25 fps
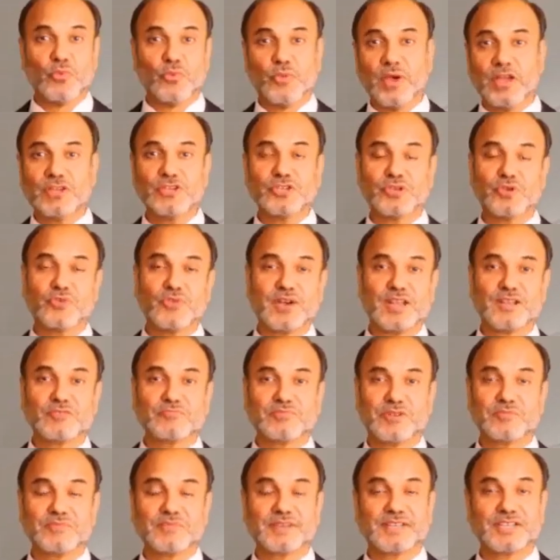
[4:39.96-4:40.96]
When you are
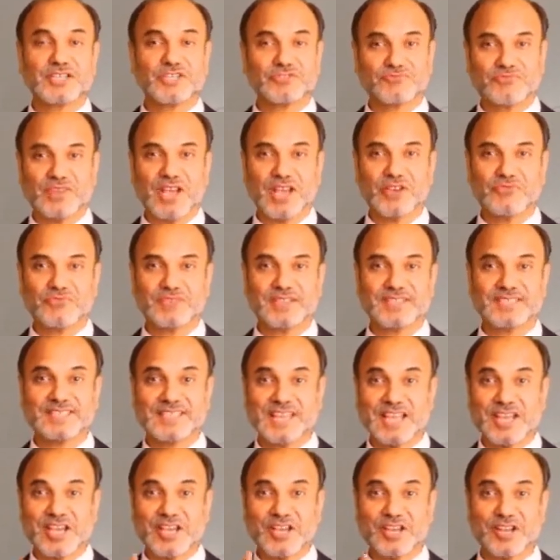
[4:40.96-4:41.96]
implementing
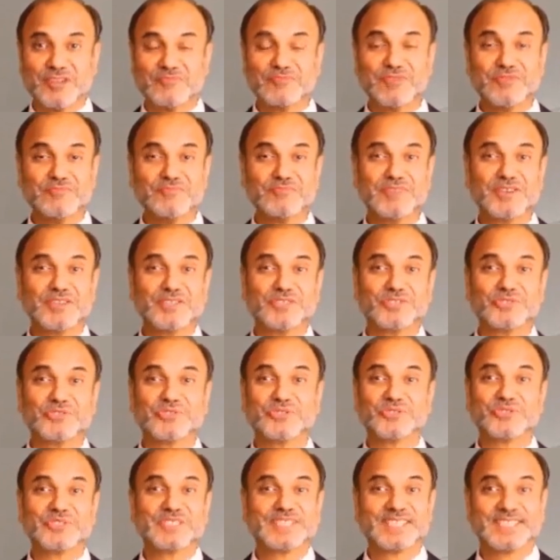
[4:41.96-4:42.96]
5S, remember
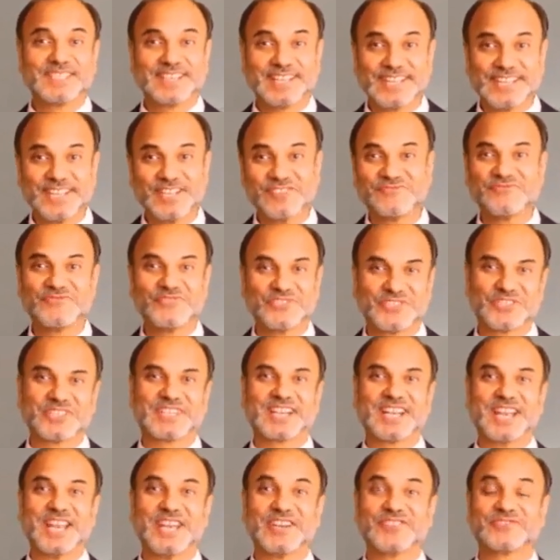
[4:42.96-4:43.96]
to click
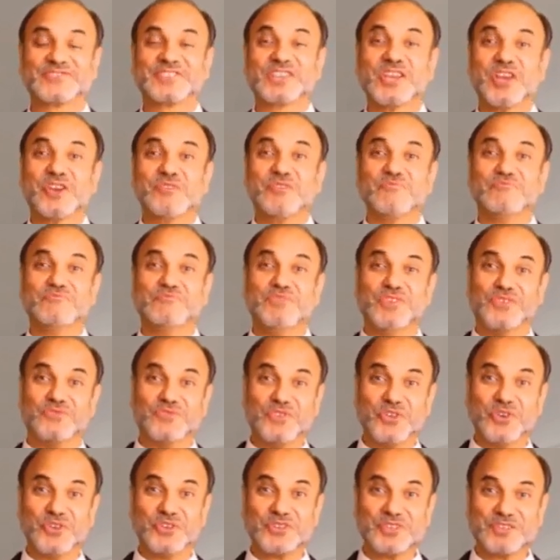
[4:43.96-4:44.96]
photographs
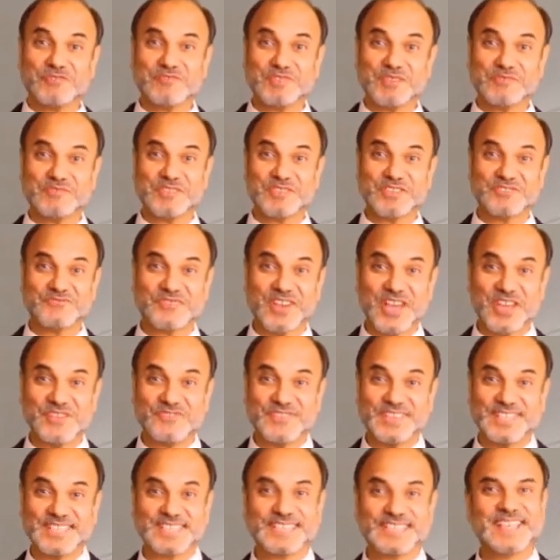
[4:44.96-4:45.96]
before you implement
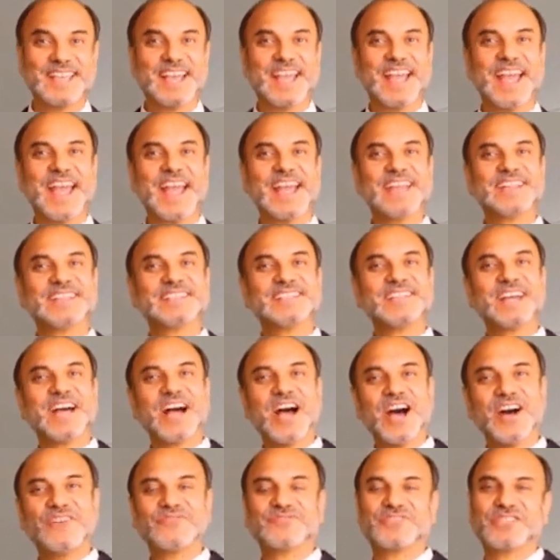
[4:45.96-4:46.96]
5S and
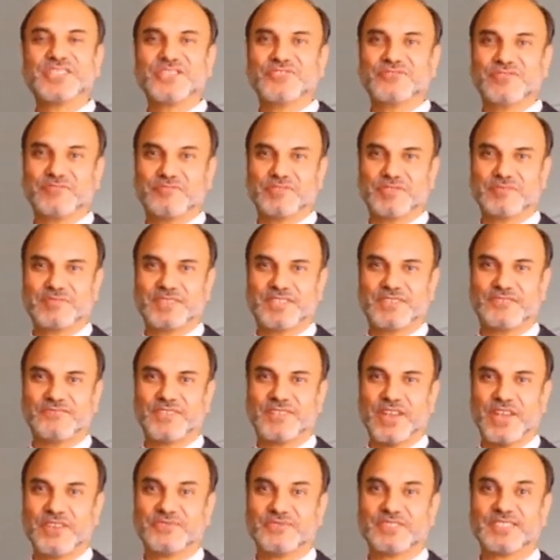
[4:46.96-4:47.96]
after you implement
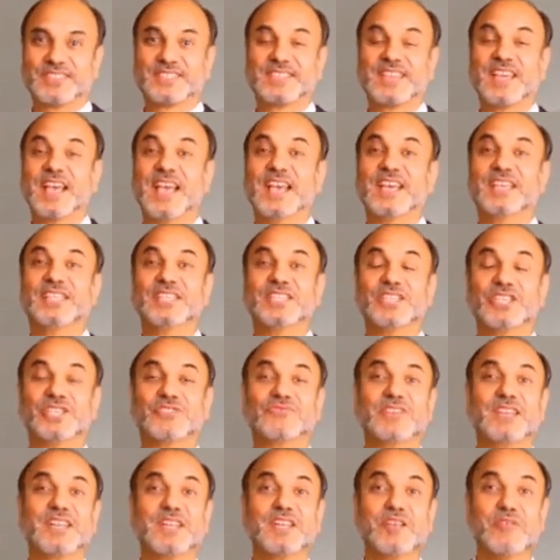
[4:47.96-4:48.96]
5S.
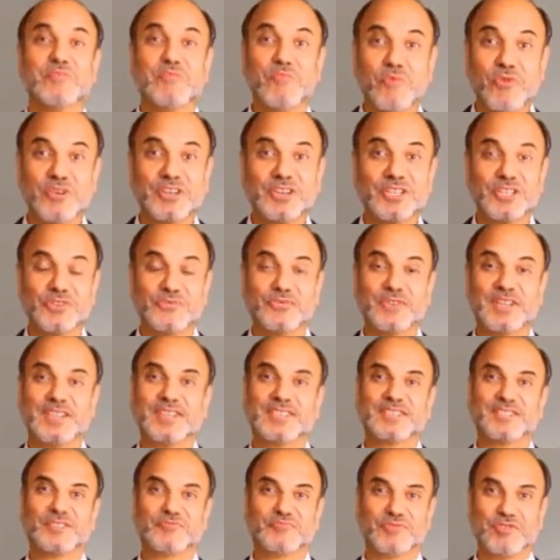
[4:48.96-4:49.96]
This will
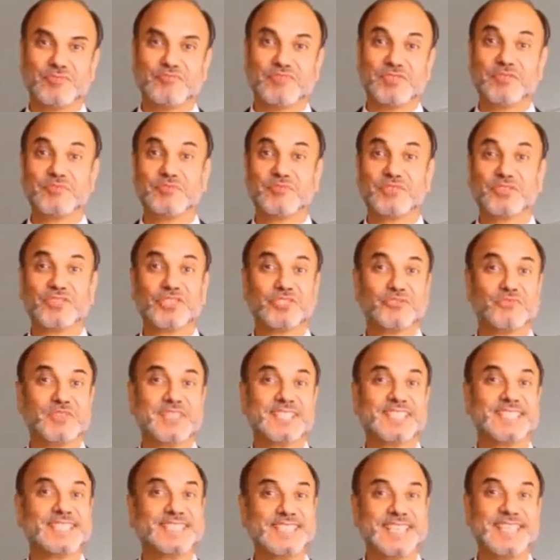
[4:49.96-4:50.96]
motivate the people, because
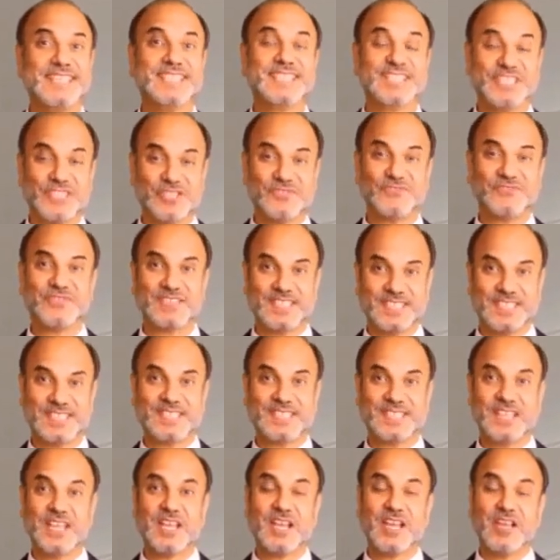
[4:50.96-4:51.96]
when they see the
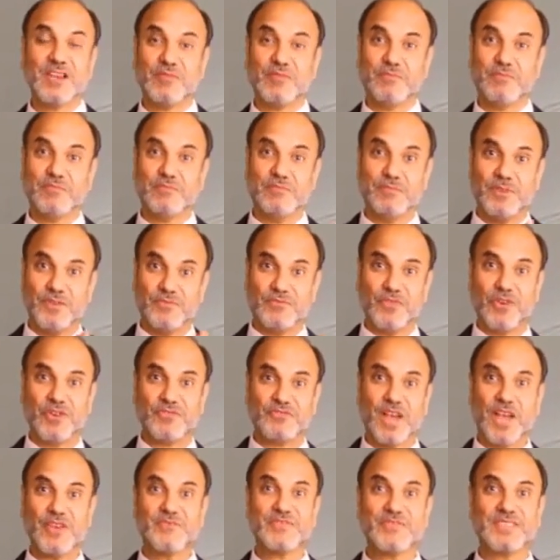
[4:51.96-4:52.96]
difference before
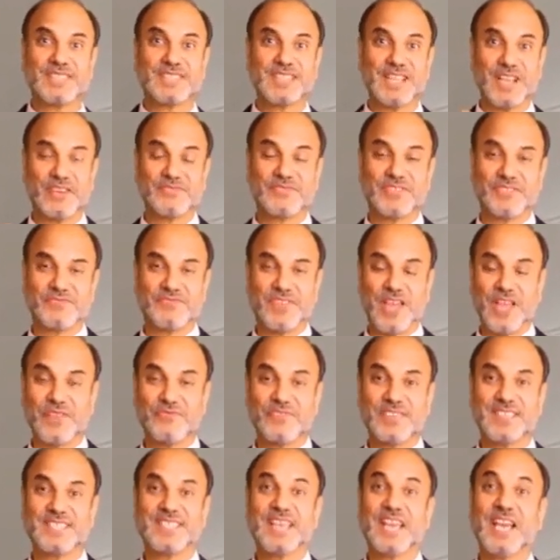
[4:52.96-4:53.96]
5S and after
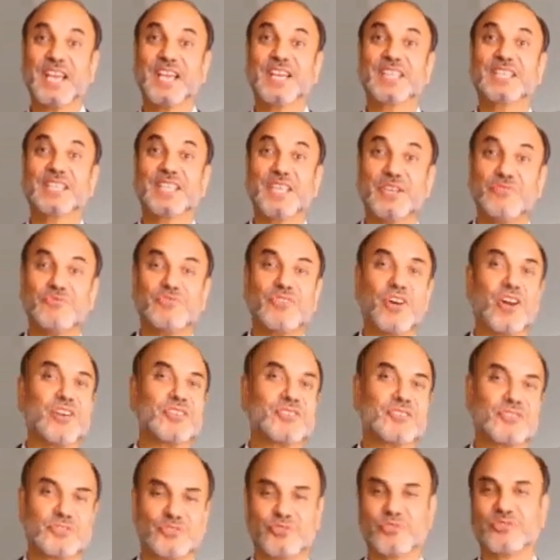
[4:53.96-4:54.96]
5S, they would
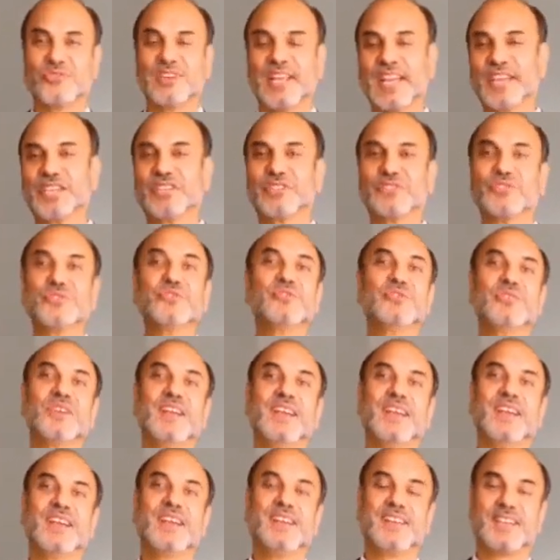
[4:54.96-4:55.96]
also like to
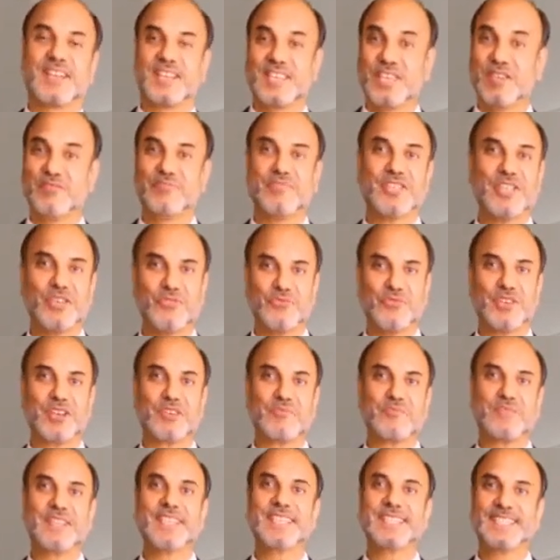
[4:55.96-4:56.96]
keep their
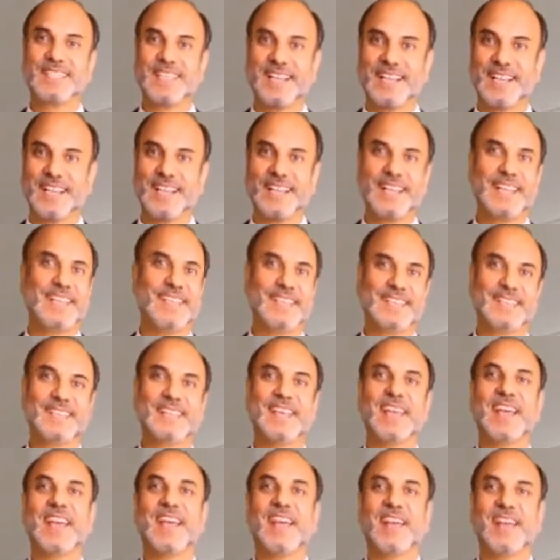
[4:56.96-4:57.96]
workplace clean.
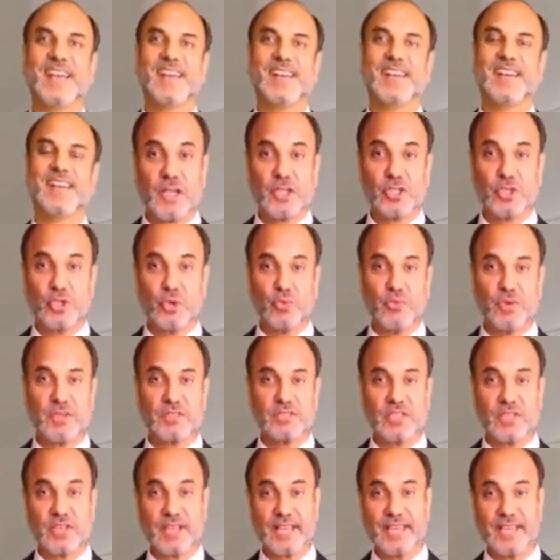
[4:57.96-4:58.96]
So
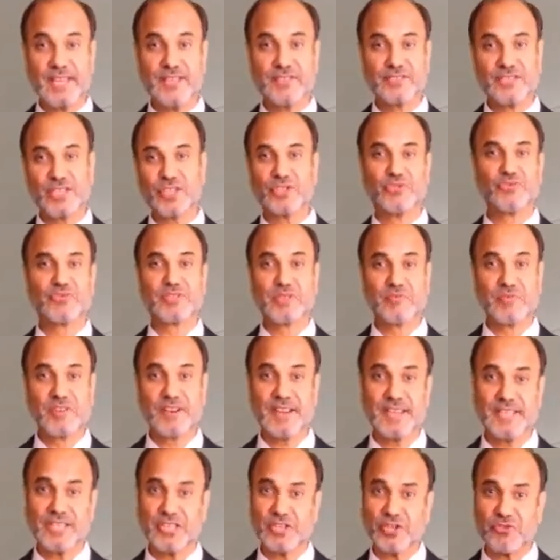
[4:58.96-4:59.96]
once again, just to
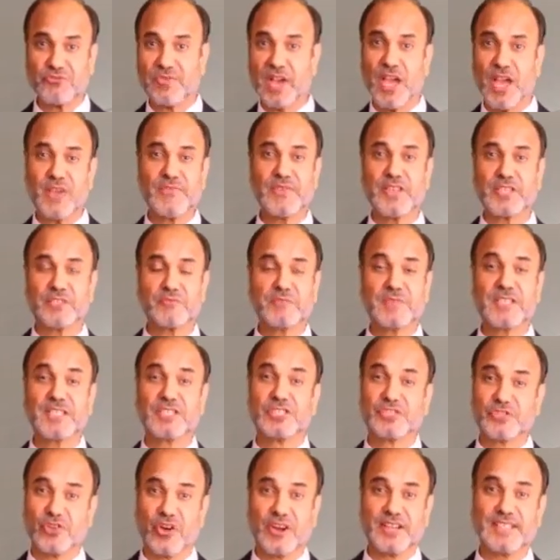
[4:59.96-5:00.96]
summarize, 5S
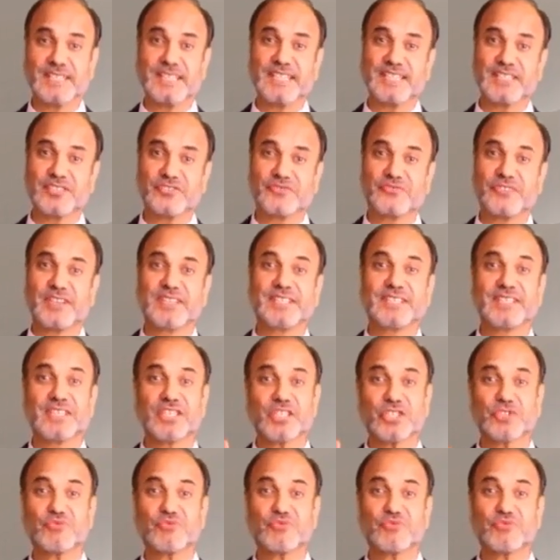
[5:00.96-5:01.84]
means sorting, straightening,